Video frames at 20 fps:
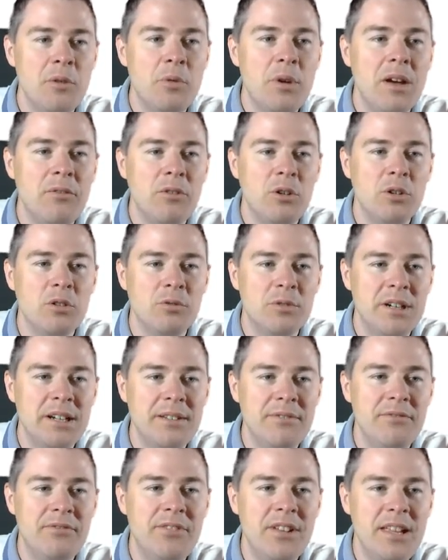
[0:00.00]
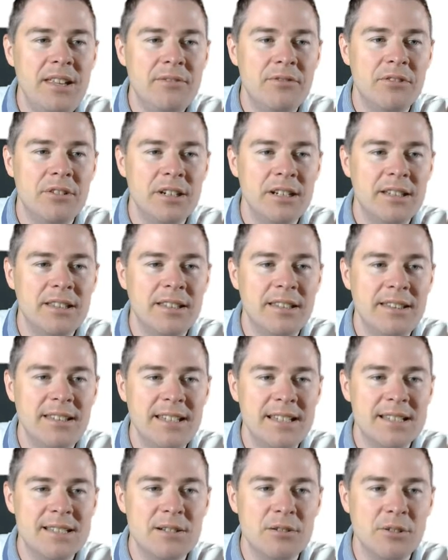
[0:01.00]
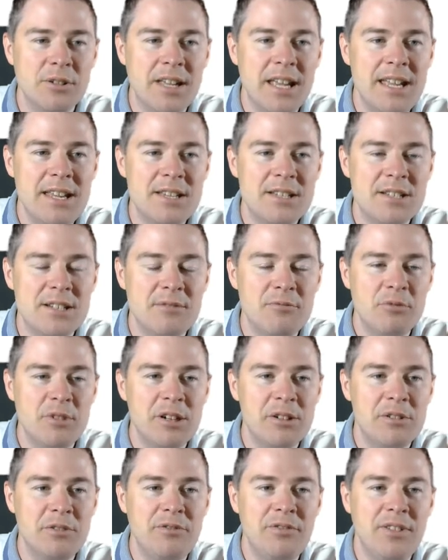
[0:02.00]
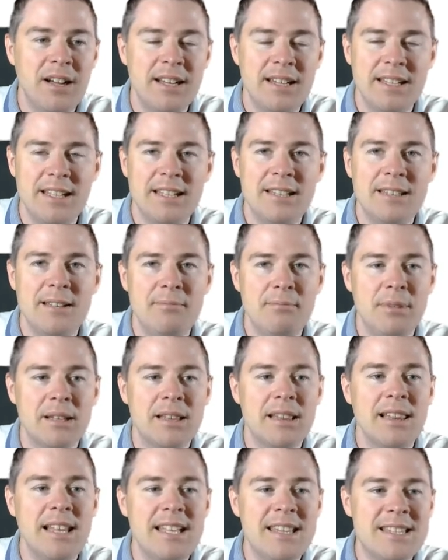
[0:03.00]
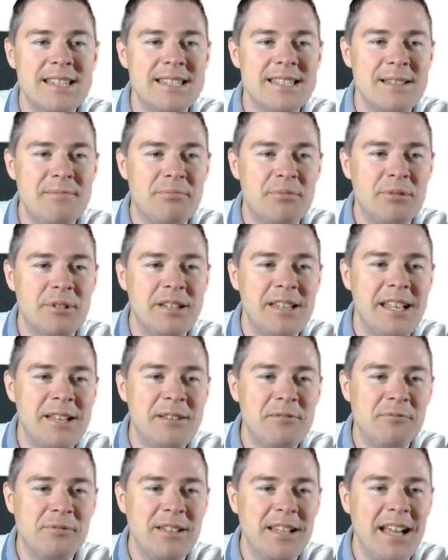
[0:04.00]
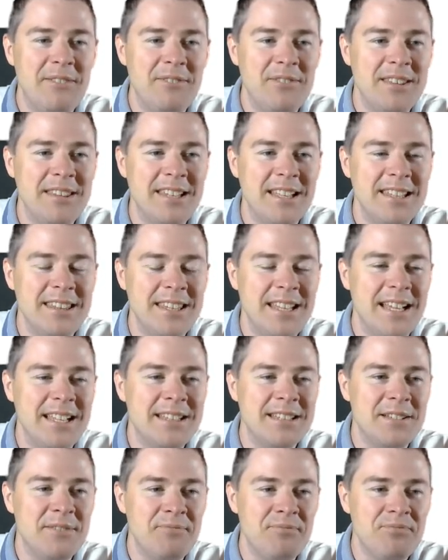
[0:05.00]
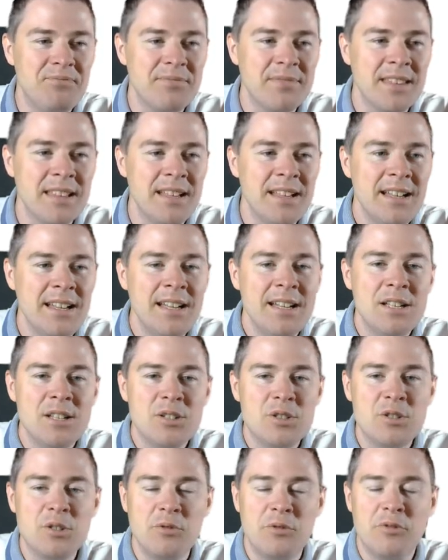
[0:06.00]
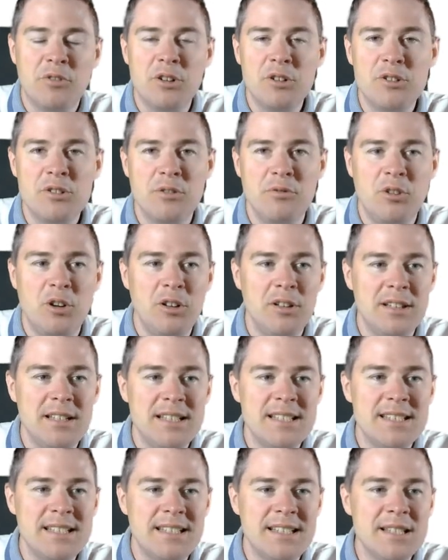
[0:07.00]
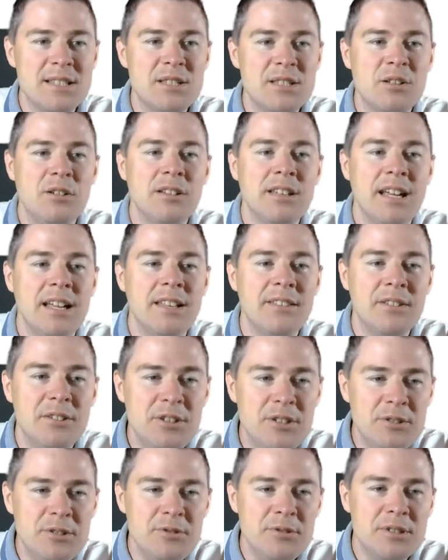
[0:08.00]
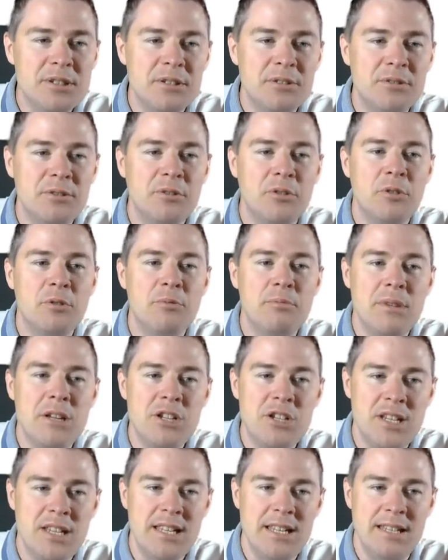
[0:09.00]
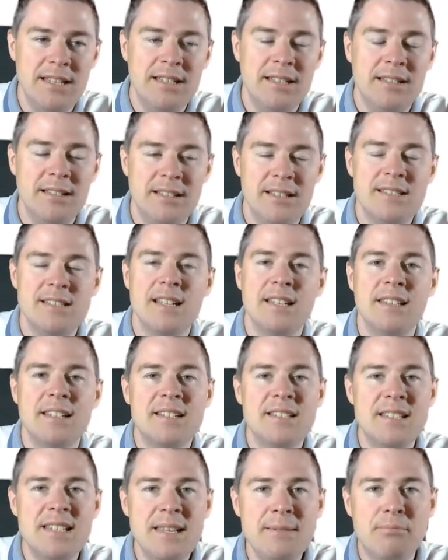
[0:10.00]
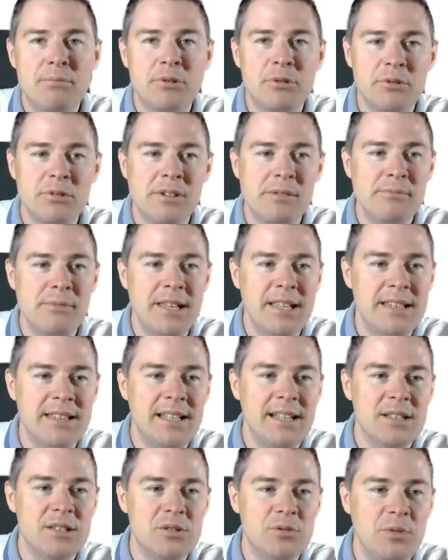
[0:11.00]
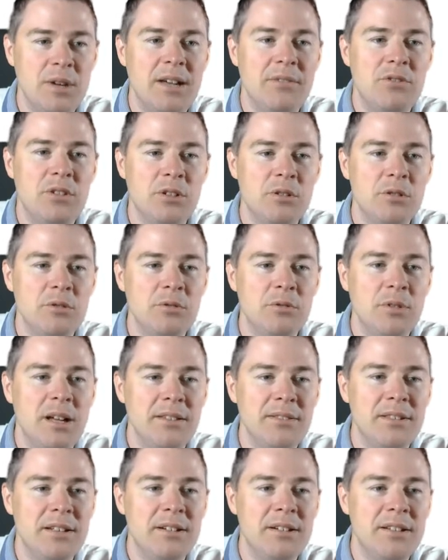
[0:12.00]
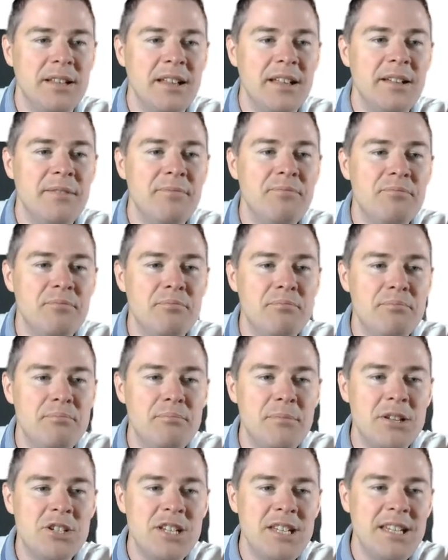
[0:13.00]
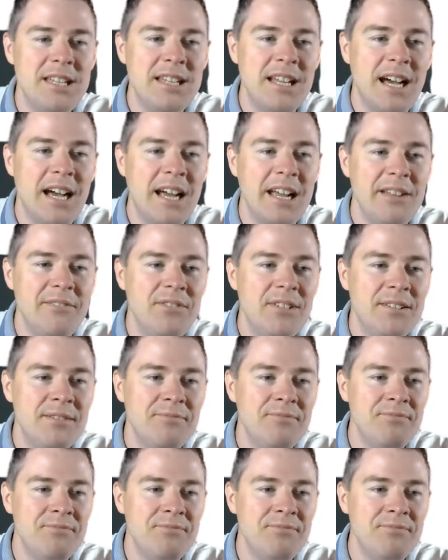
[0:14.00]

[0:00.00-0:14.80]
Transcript: we have already favored this location where to find it, but let's uh, pretend we haven't done that. So first of all, is it installed under user or machine? It's under C program data, so we have to go under the machine hive.